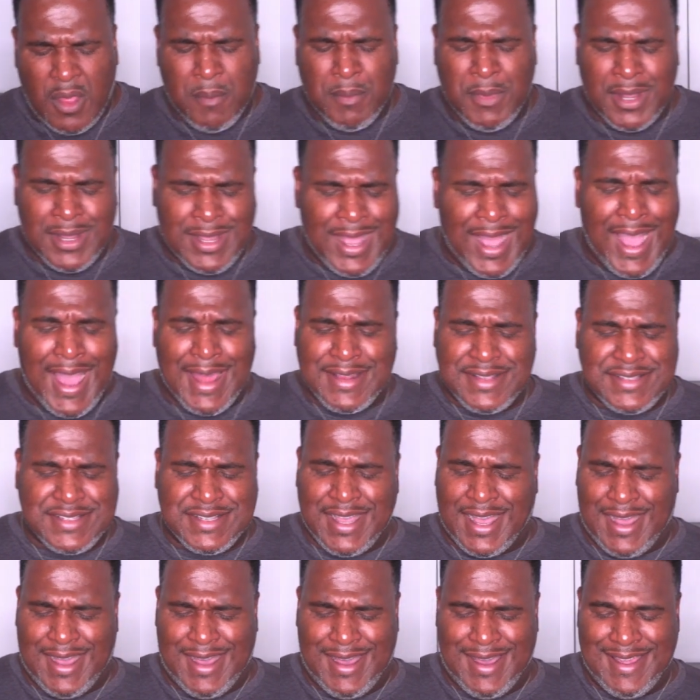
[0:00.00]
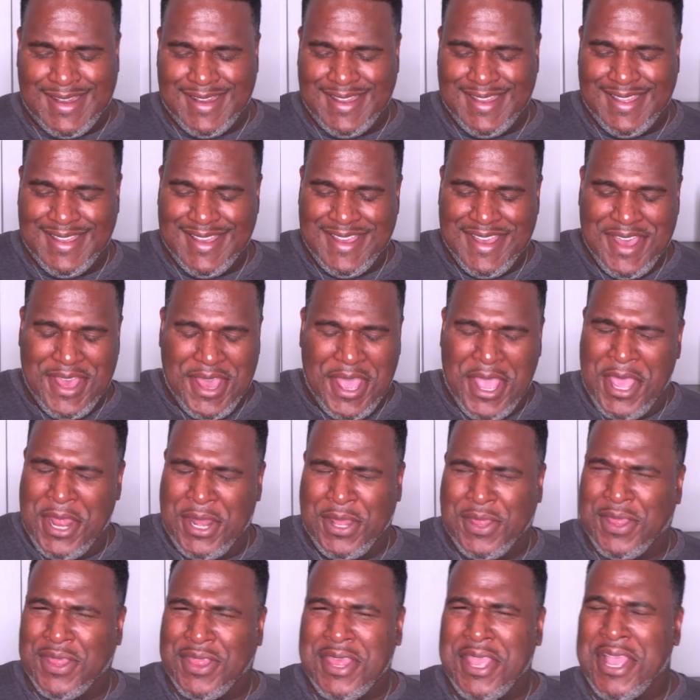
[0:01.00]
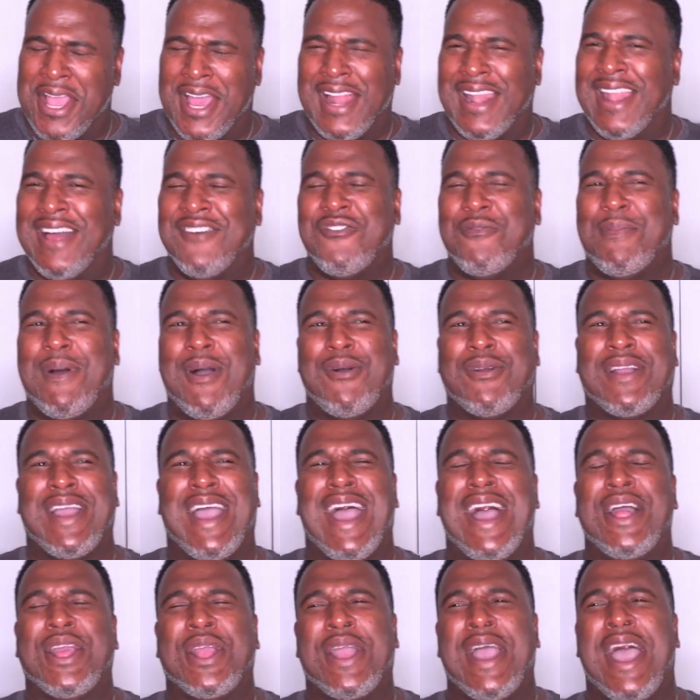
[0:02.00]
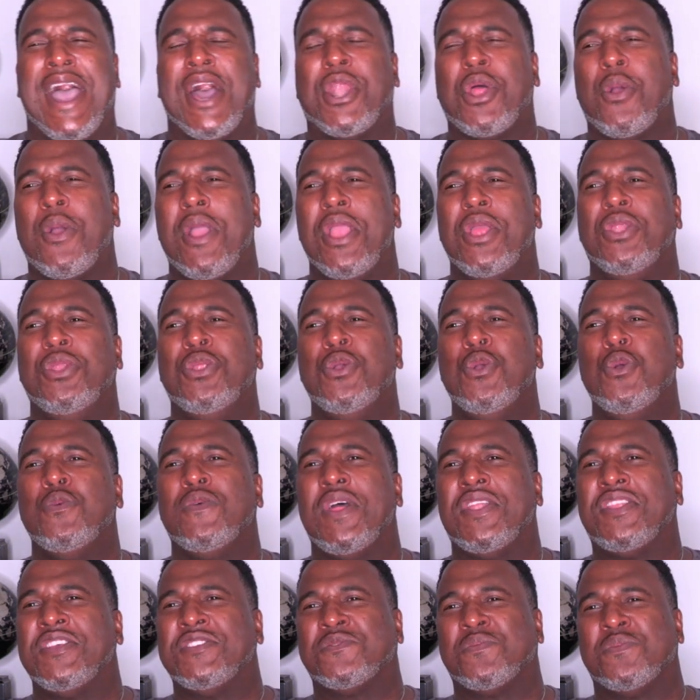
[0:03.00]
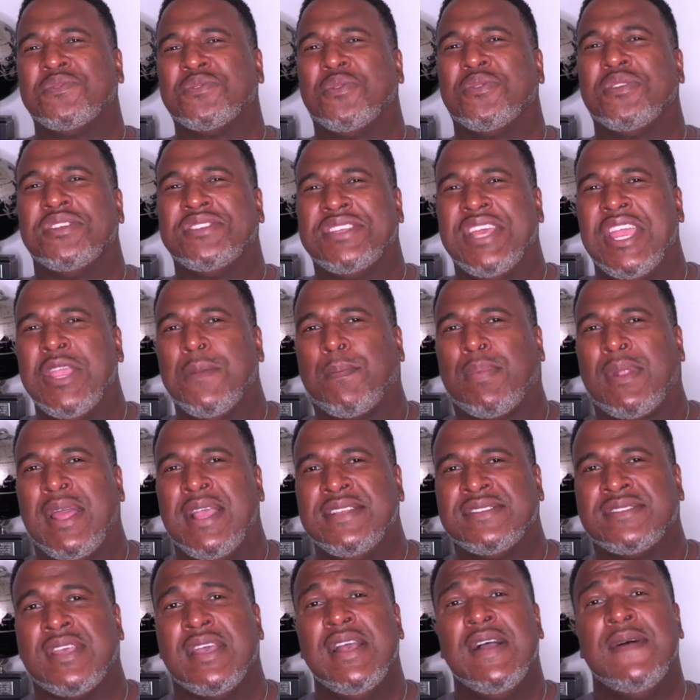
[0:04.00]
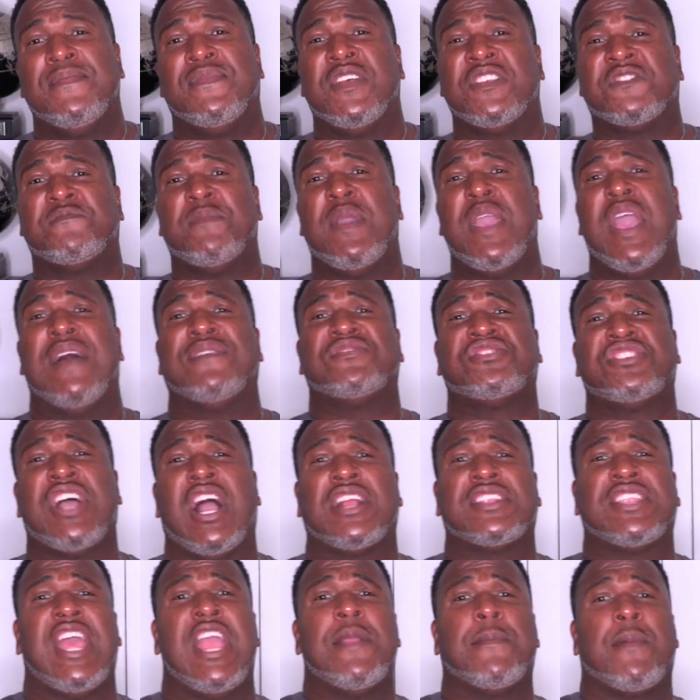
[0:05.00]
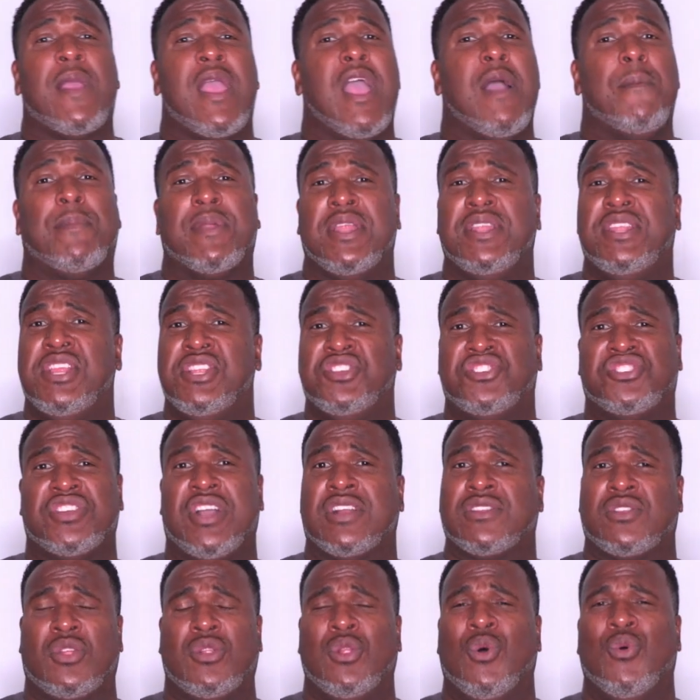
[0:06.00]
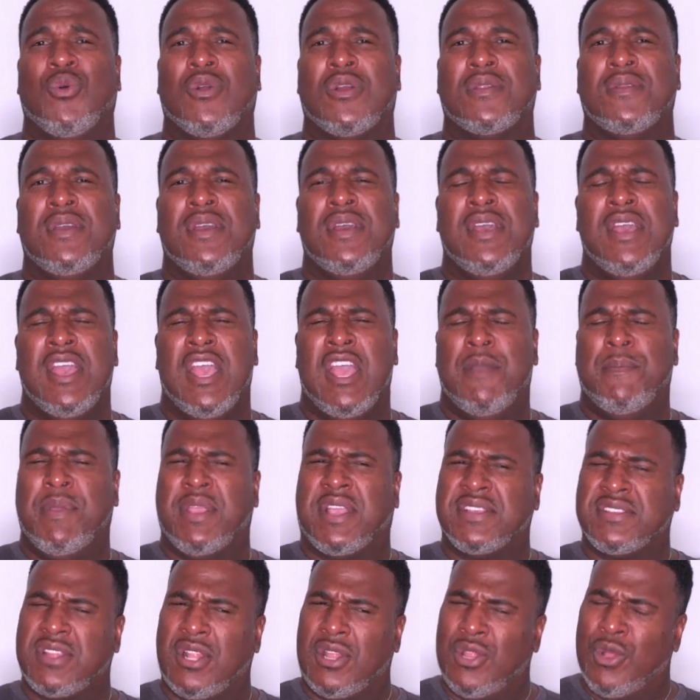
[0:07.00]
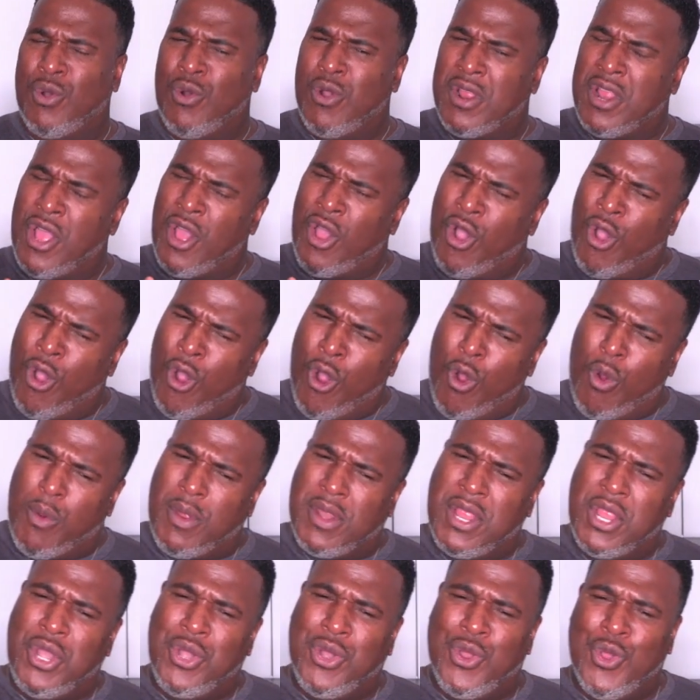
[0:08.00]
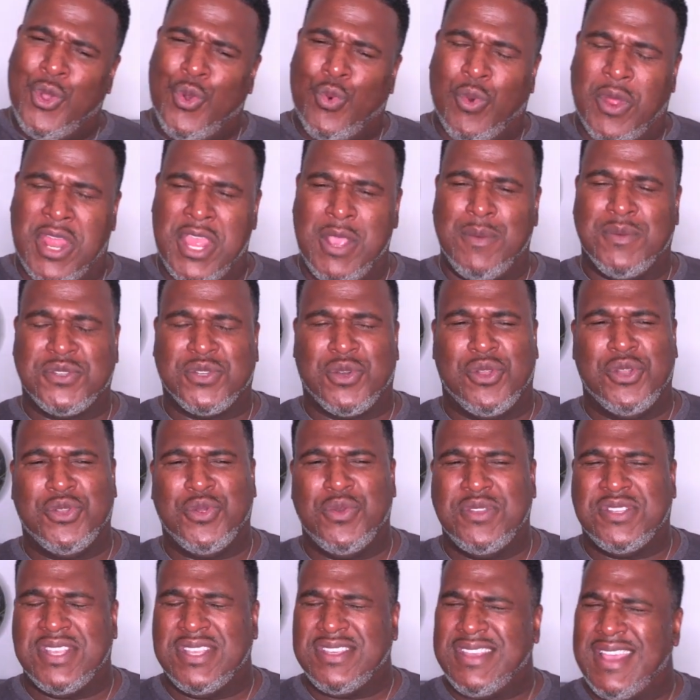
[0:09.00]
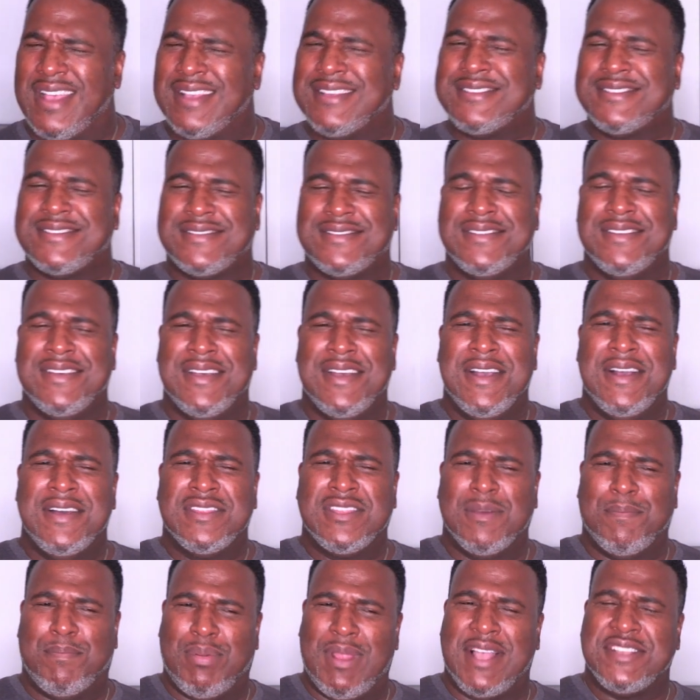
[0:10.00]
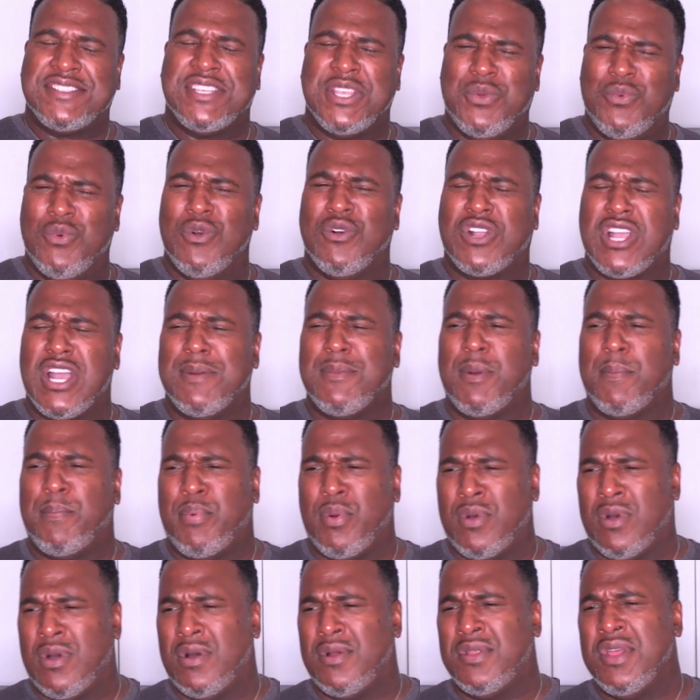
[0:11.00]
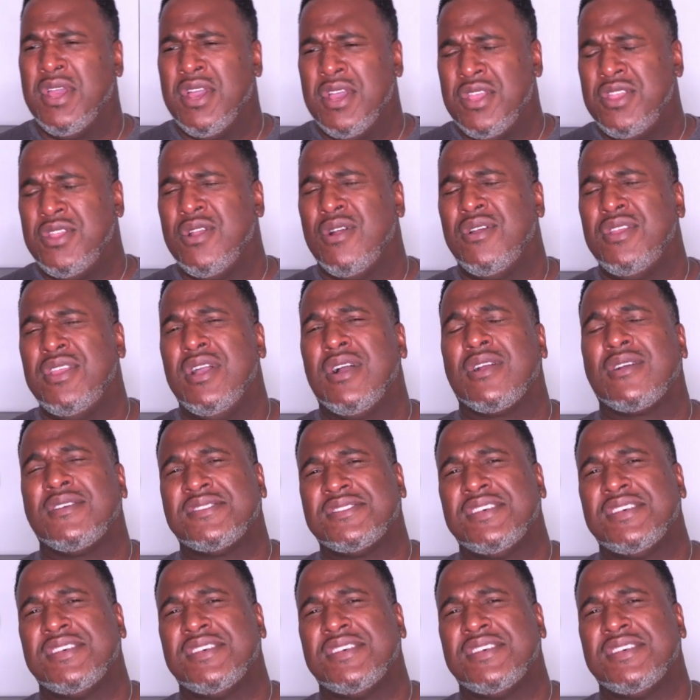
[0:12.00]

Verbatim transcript: But God is God. And the thing I love about God, God already knew that this was going to take place. This may have shocked Abraham, but it didn't shock the Lord. And because the Lord already knew what he was going to do, he said, yes, the blessing will come upon your younger